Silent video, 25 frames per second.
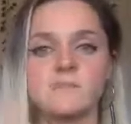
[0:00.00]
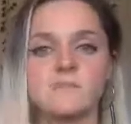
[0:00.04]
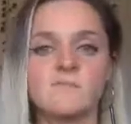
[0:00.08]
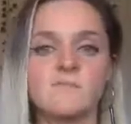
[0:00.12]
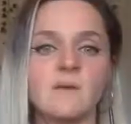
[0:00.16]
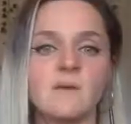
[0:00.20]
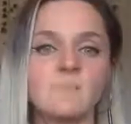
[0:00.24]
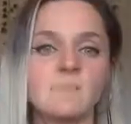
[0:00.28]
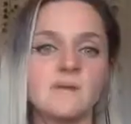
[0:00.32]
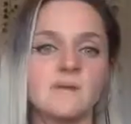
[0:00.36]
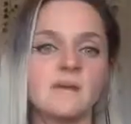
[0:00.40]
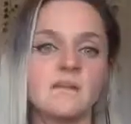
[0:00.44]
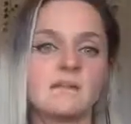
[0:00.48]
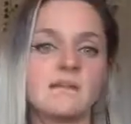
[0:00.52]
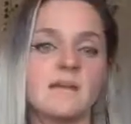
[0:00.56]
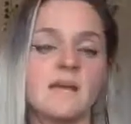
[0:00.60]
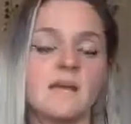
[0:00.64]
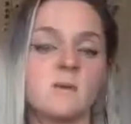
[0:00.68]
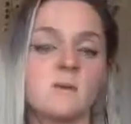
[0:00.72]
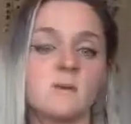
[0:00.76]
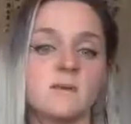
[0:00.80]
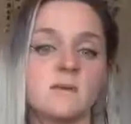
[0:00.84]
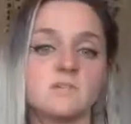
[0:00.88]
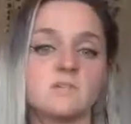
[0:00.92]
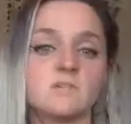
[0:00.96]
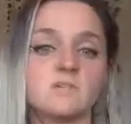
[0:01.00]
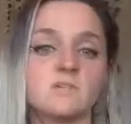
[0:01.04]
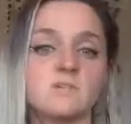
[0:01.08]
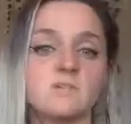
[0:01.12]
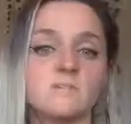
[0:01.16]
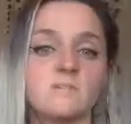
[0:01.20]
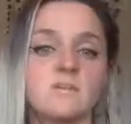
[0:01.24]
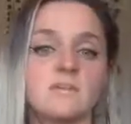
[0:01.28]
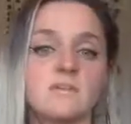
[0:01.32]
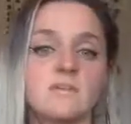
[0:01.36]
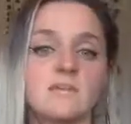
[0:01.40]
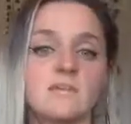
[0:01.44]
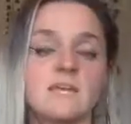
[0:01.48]
The feminine now is
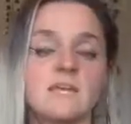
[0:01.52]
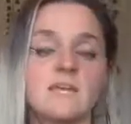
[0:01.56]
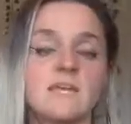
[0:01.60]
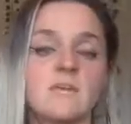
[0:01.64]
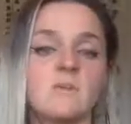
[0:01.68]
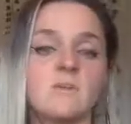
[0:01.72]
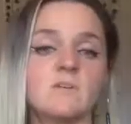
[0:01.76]
coming in here,